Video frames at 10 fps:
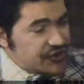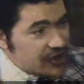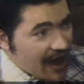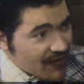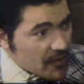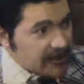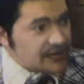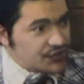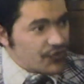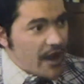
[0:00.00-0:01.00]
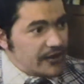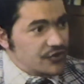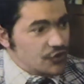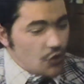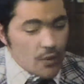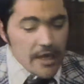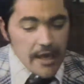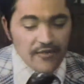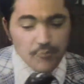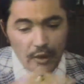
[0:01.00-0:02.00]
What your government is trying to do
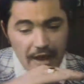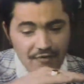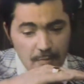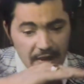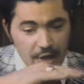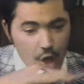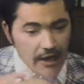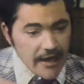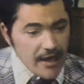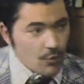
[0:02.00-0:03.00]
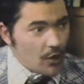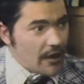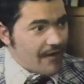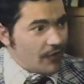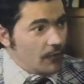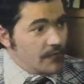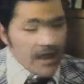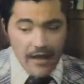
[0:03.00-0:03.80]
is put everybody on an equal level.